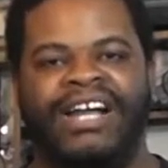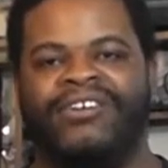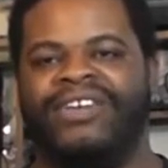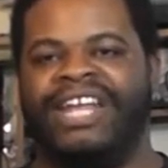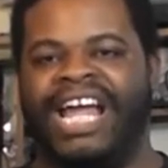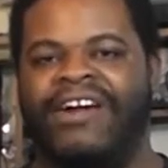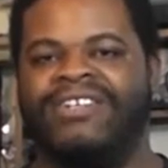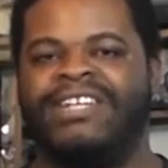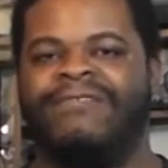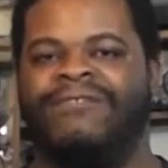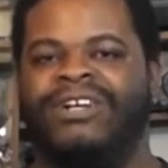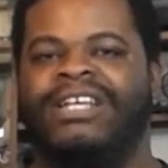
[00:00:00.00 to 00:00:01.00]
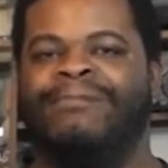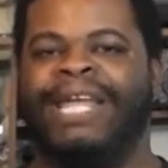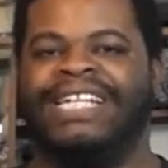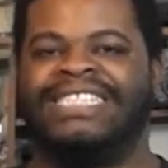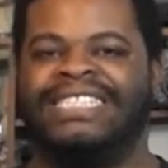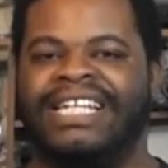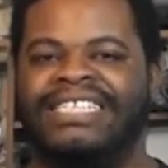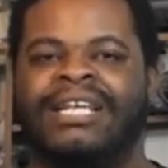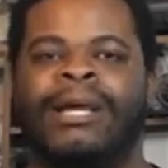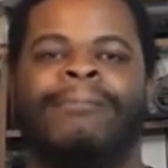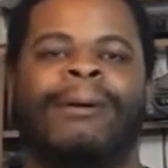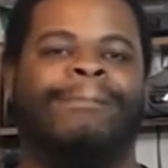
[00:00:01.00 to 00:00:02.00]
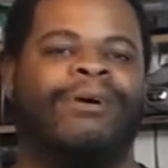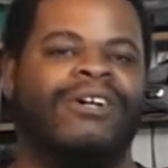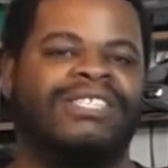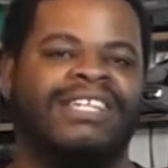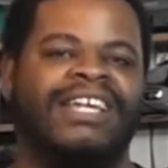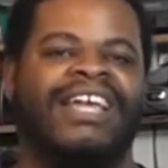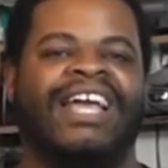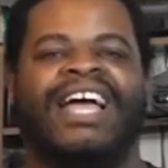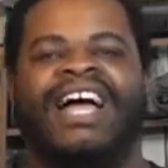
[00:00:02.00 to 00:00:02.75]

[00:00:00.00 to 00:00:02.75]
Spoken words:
On a narrative front, it makes sense, but personally,